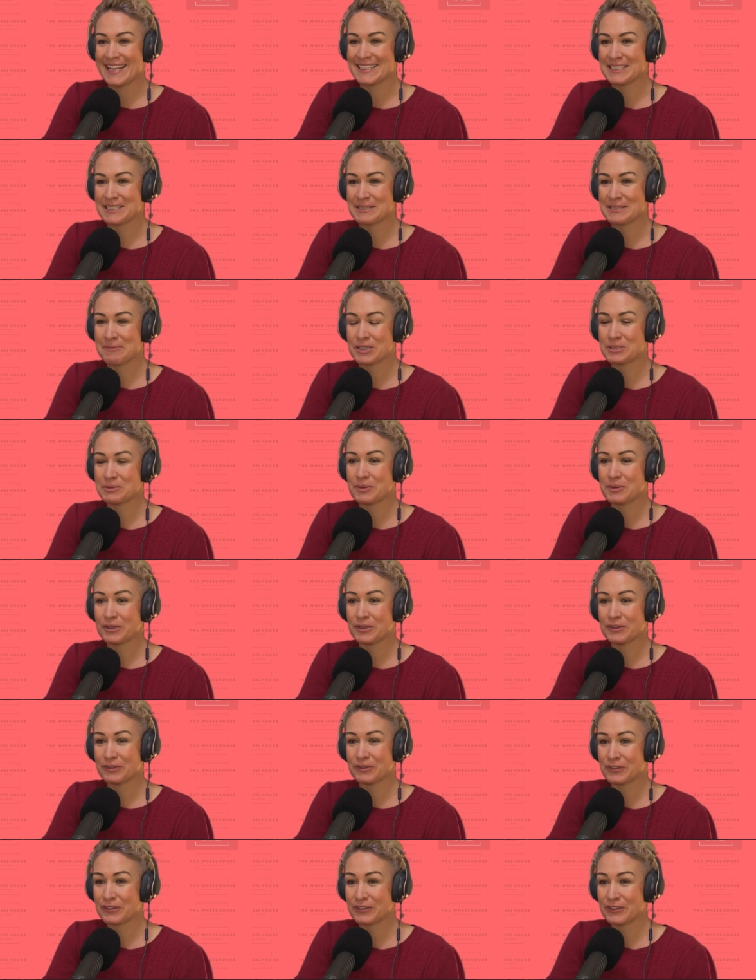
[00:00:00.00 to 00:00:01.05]
And it's the most
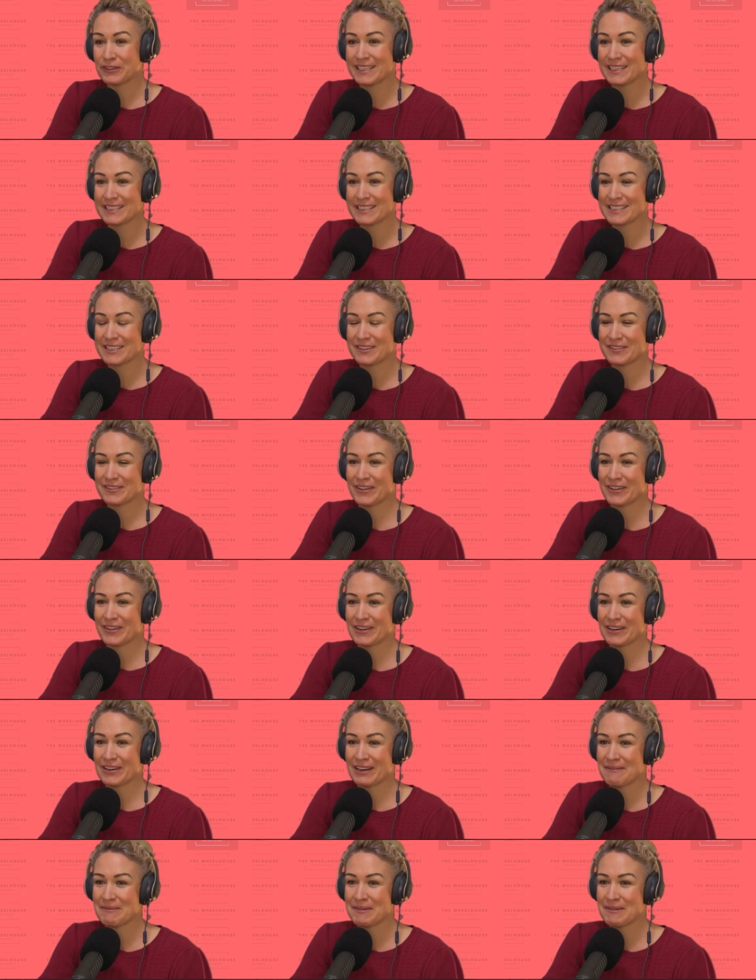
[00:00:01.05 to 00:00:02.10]
beautiful, innocent
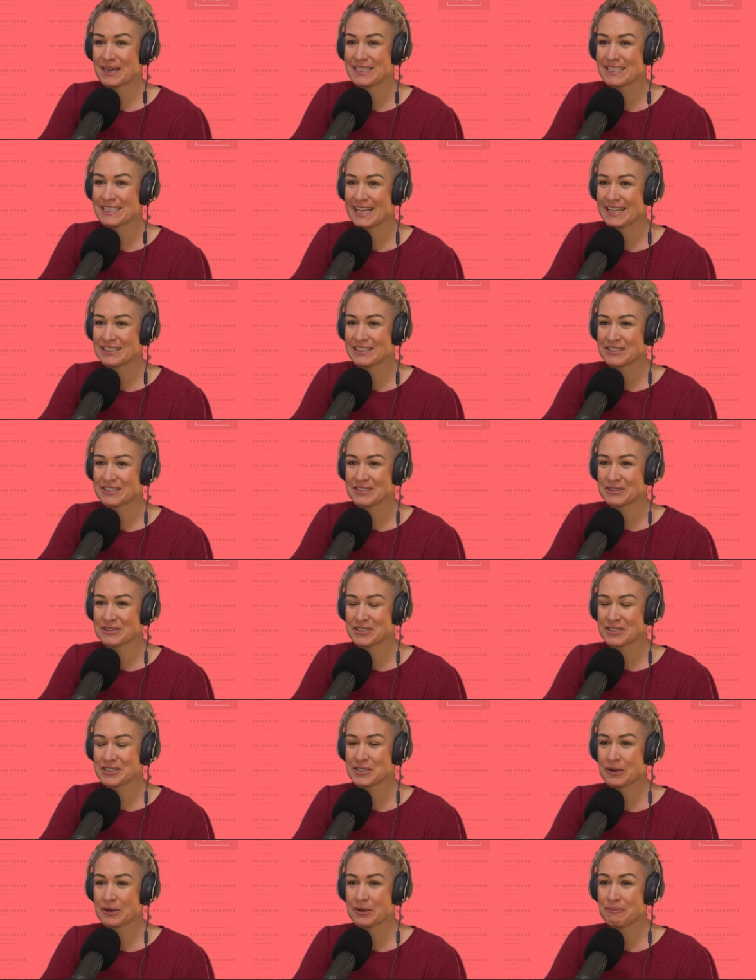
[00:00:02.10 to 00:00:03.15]
photo. Like my dad just
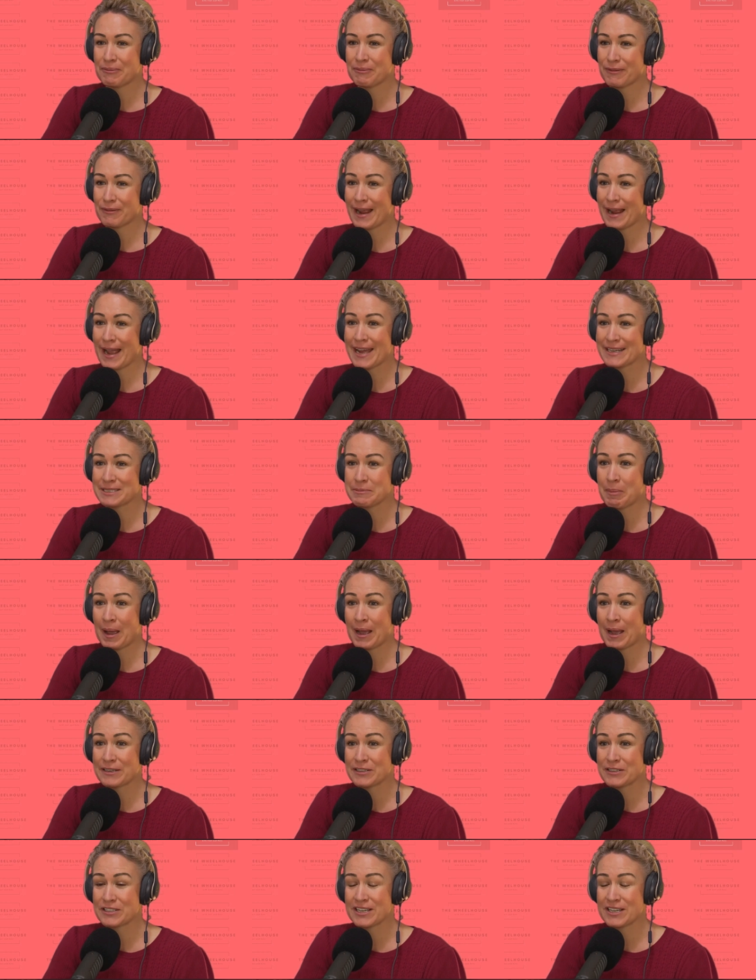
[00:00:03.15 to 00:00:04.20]
looks so proud as
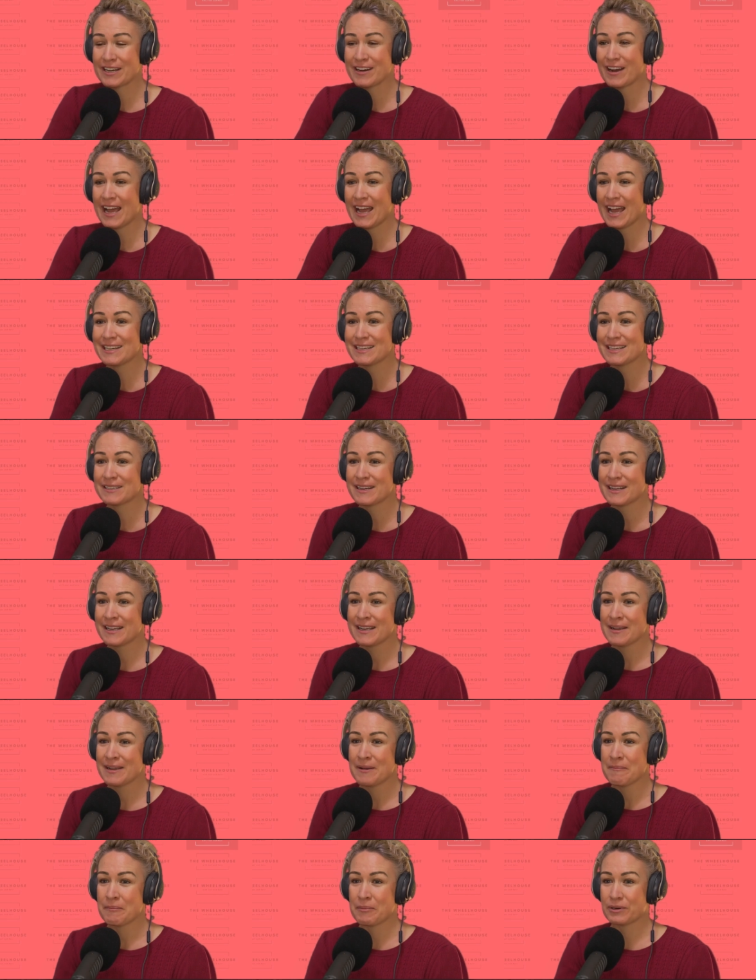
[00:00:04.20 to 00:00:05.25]
punch. And I hadn't
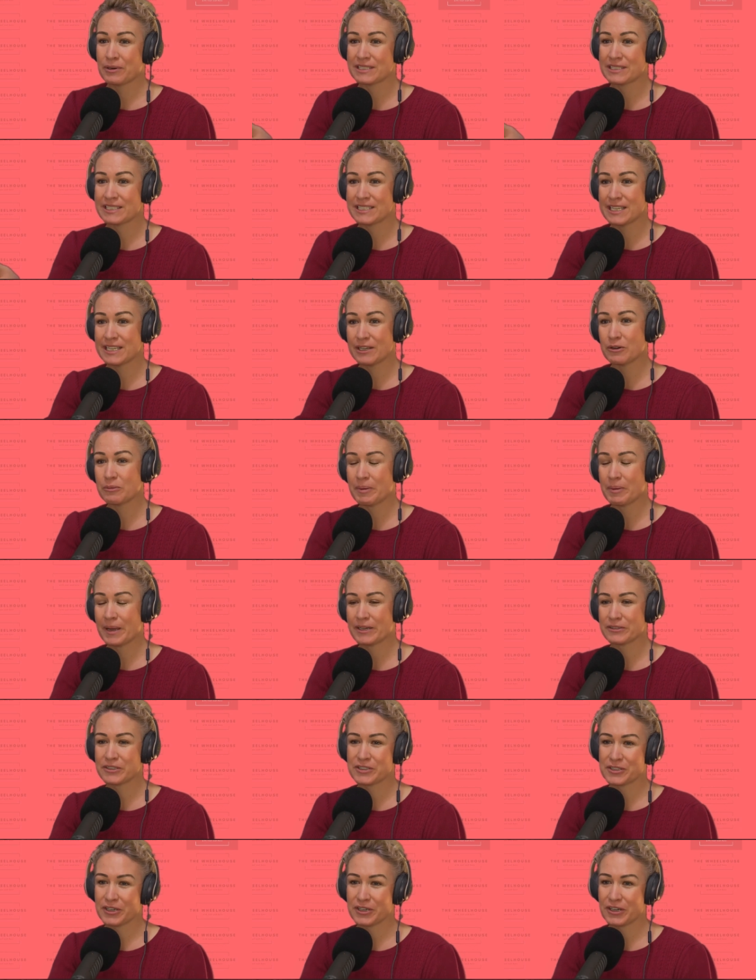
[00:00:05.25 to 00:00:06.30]
put a single
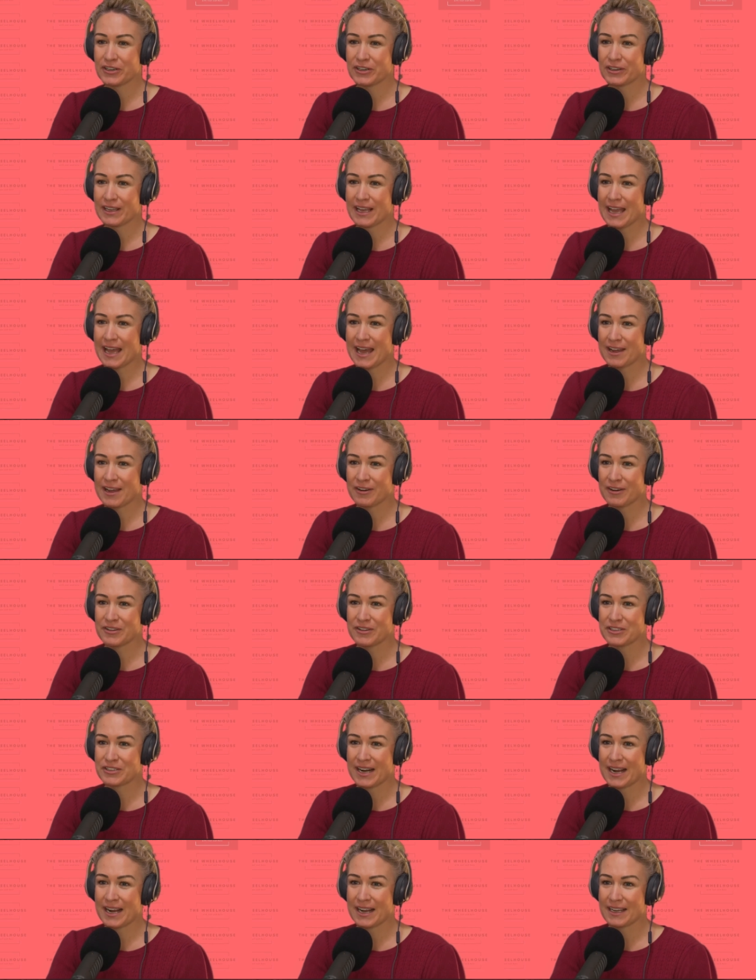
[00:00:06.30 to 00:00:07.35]
pedal stroke out on
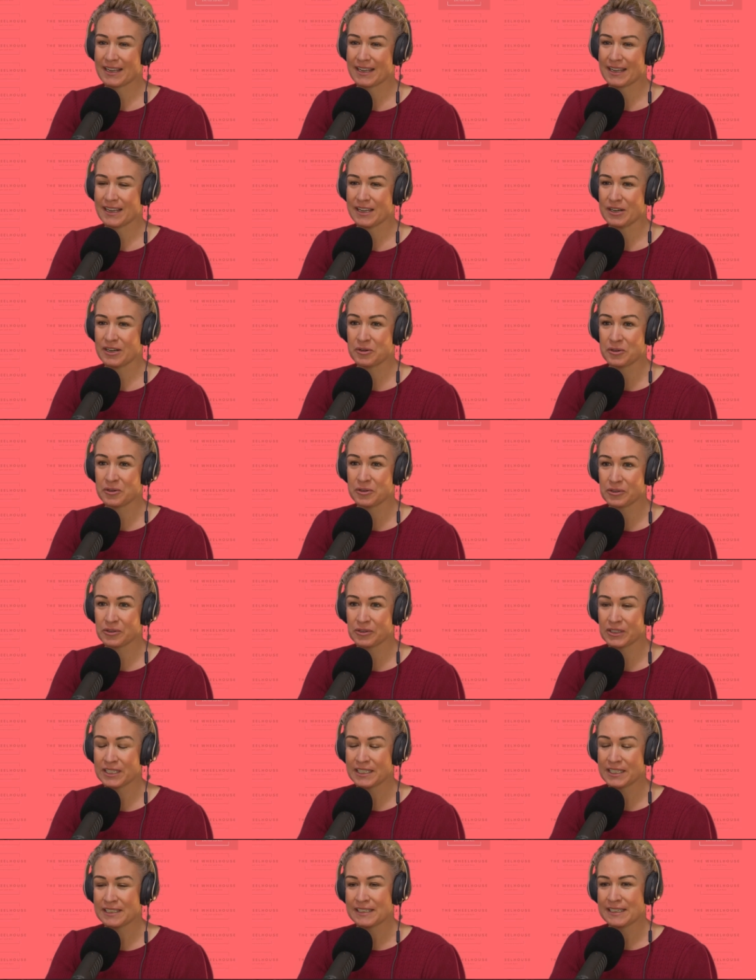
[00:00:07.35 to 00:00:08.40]
the track at
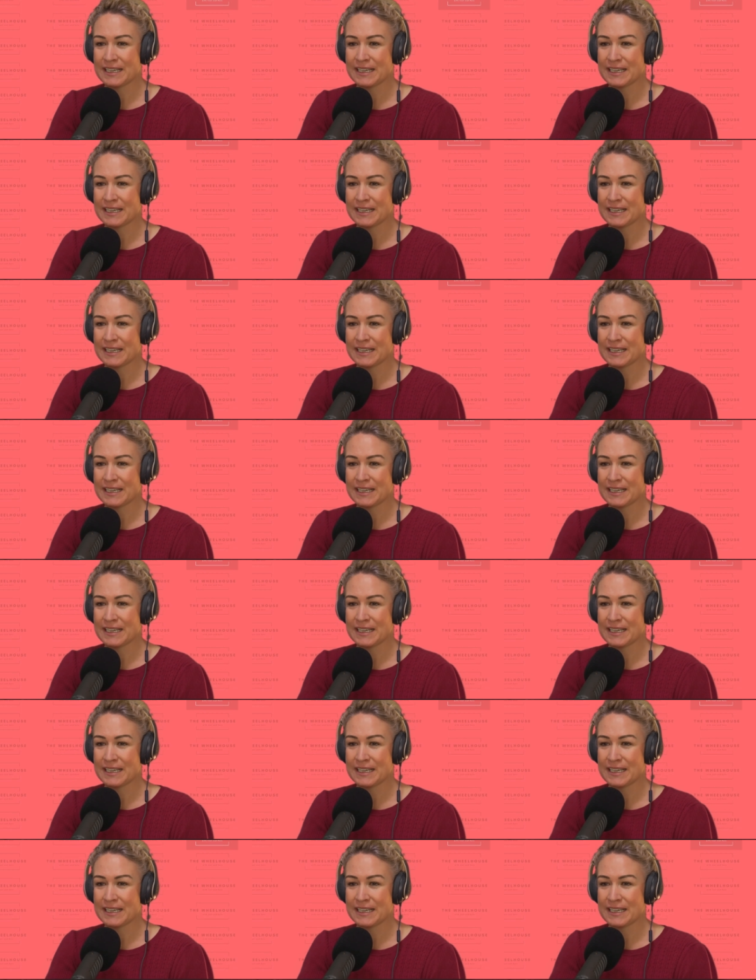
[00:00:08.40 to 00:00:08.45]
all.